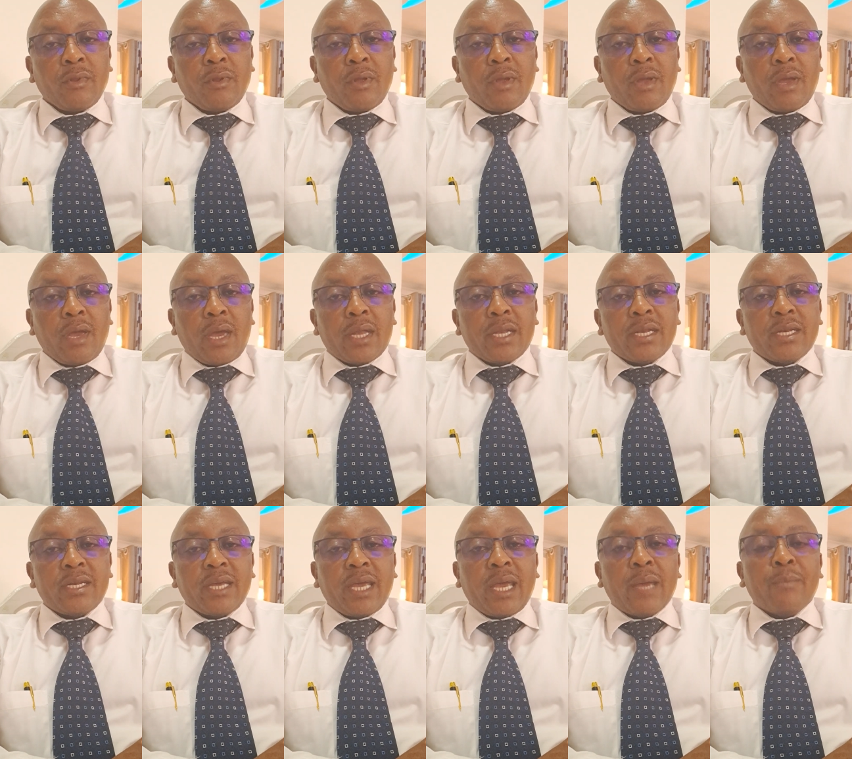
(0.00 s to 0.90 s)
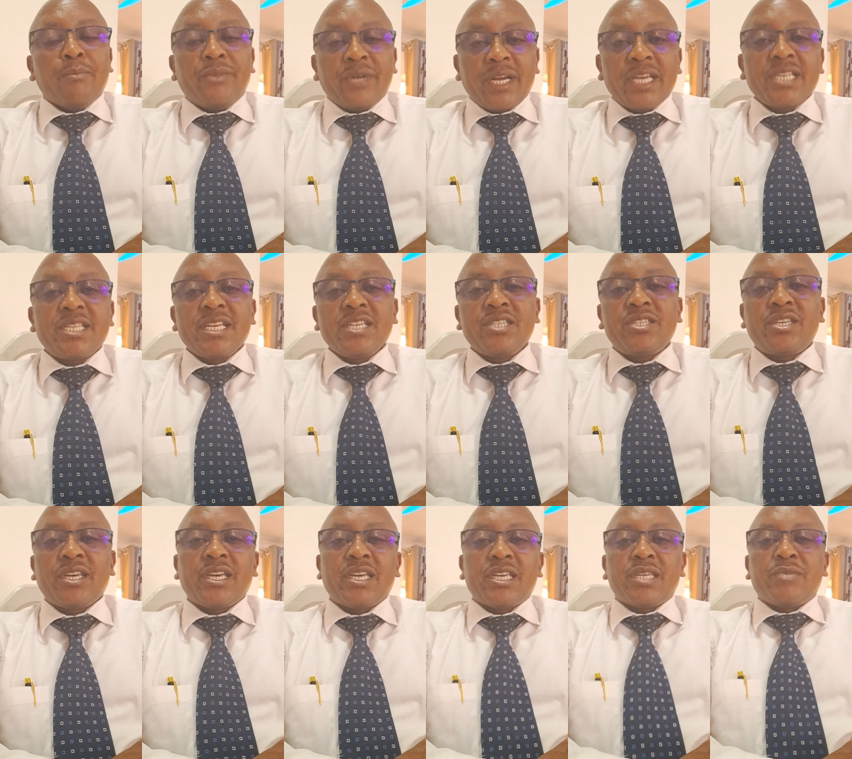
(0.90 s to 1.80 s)
And embracing
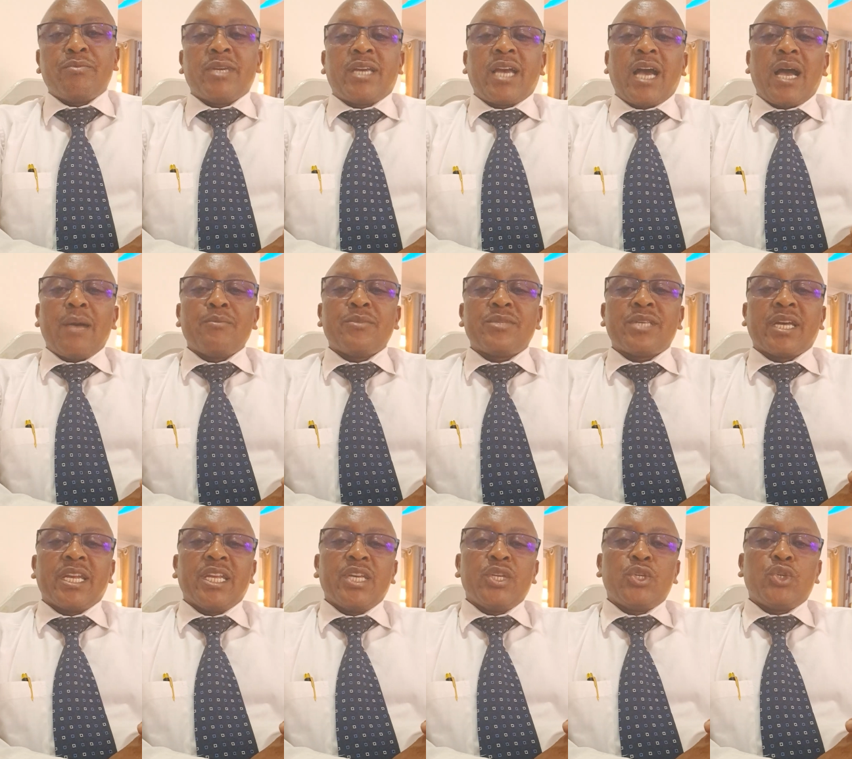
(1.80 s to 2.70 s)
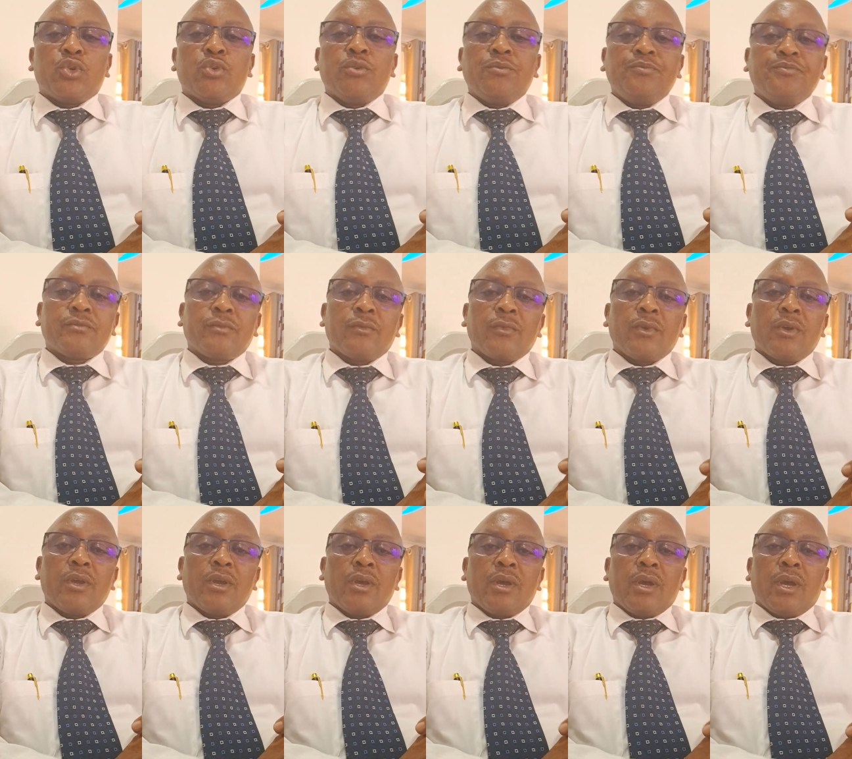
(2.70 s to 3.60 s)
change becomes an issue
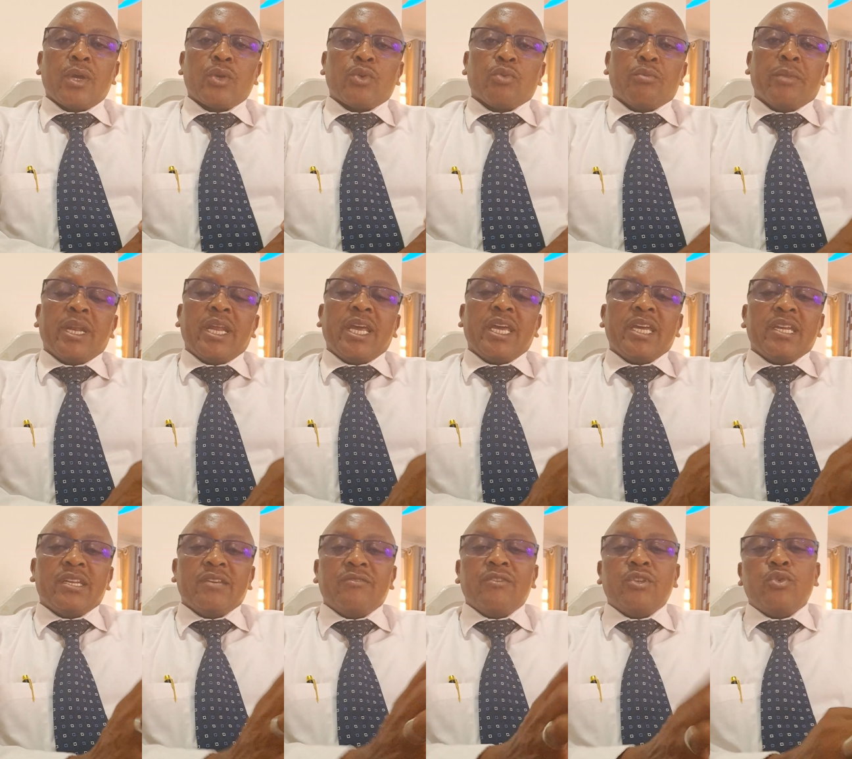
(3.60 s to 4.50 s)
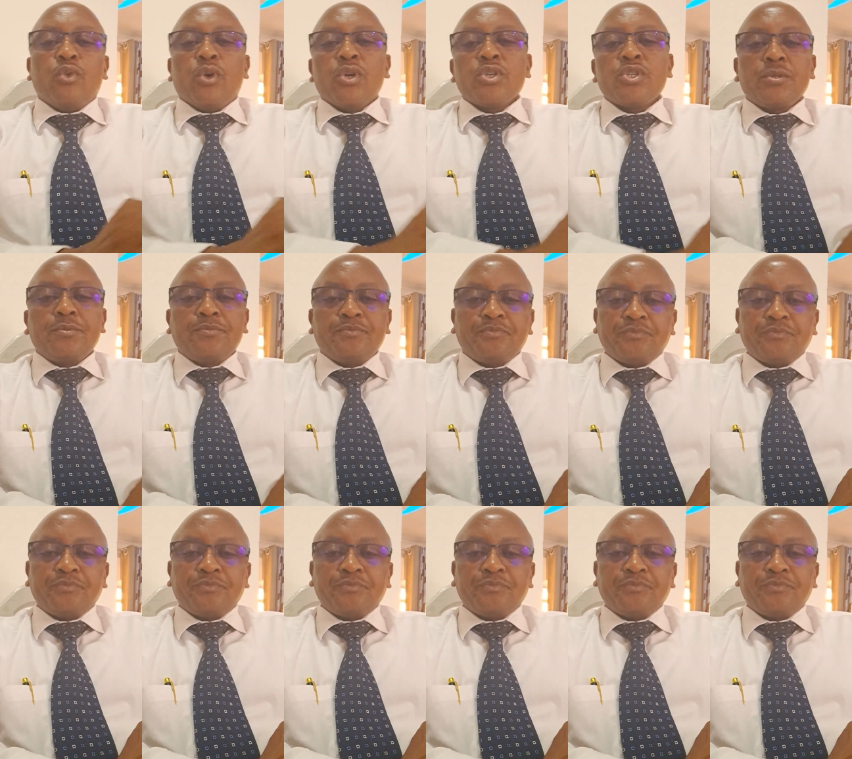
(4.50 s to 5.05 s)
to many individuals,